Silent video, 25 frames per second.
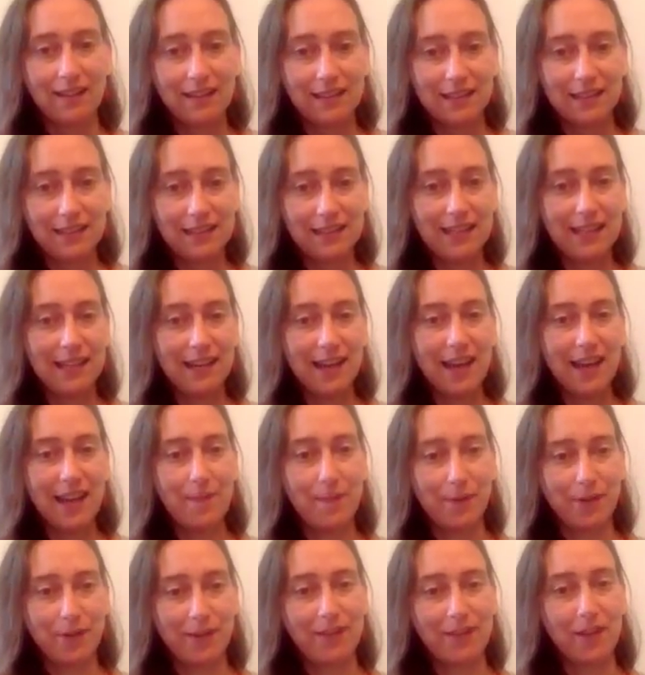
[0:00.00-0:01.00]
teacup
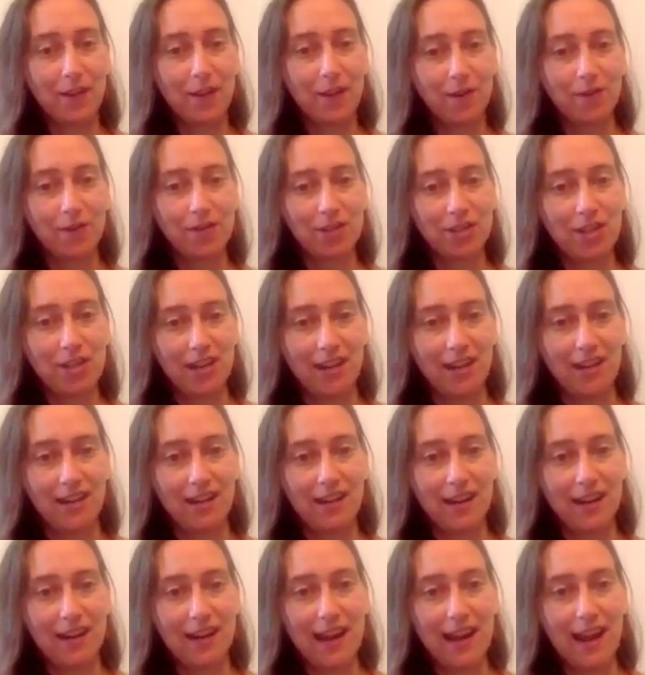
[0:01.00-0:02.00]
or in the ocean,
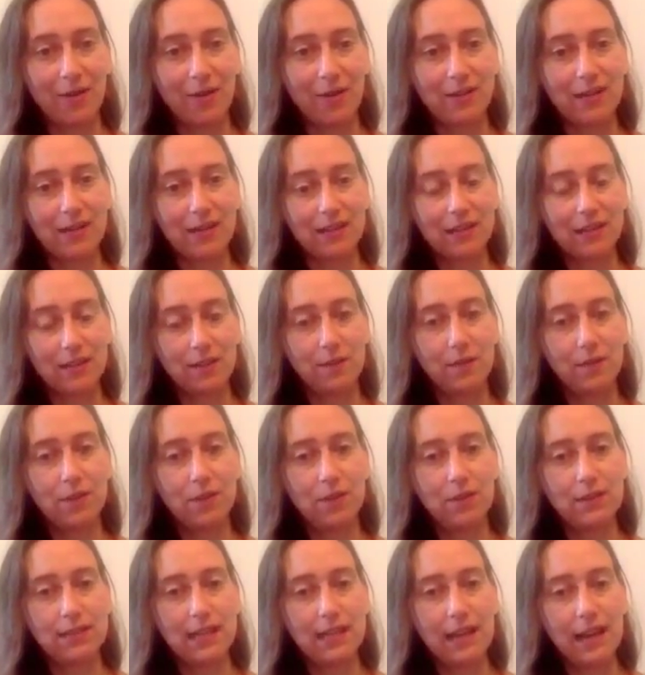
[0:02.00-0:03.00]
and how it gets
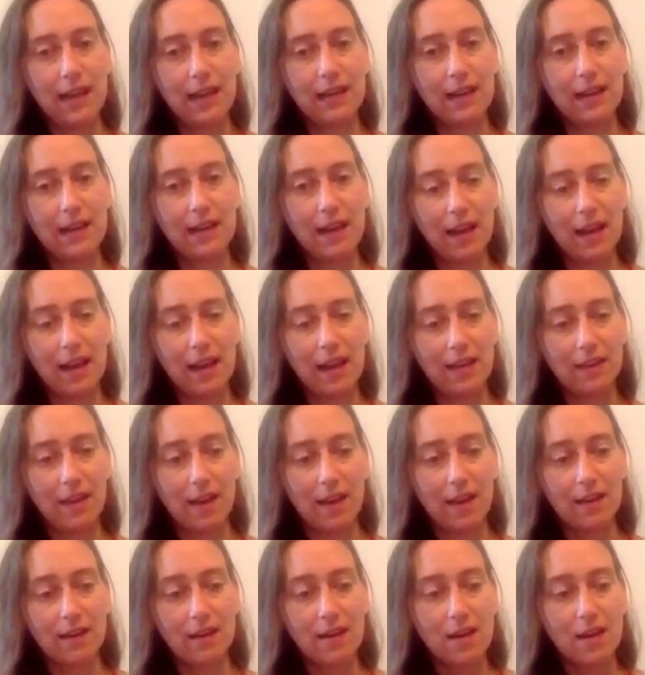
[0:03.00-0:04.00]
diffused. And I
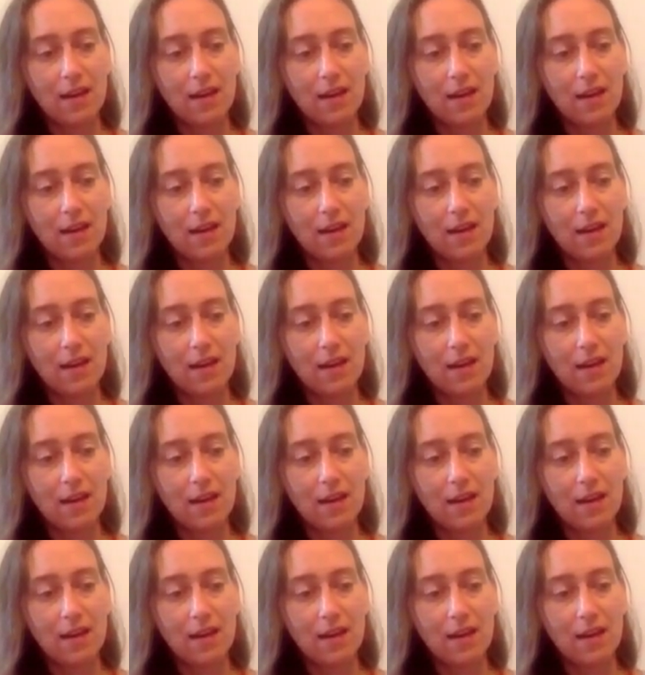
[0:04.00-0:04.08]
thought,